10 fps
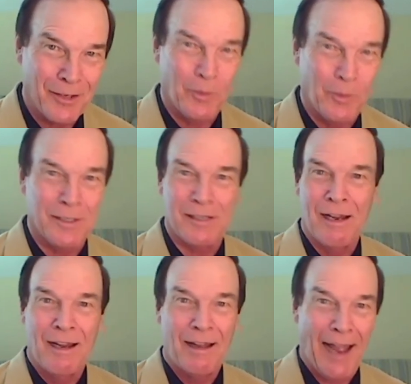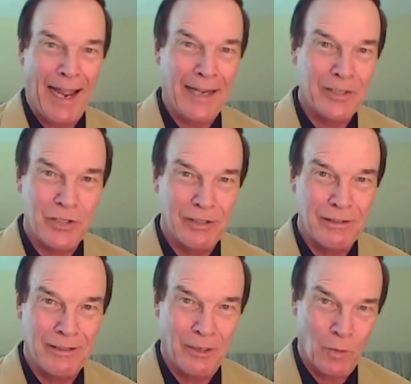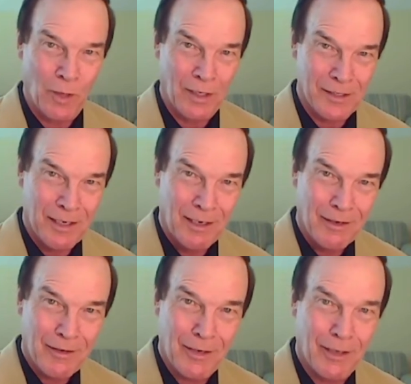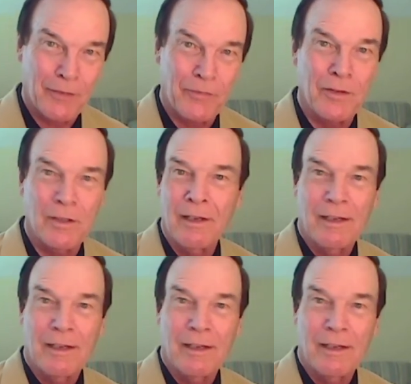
There was action. It was colorful.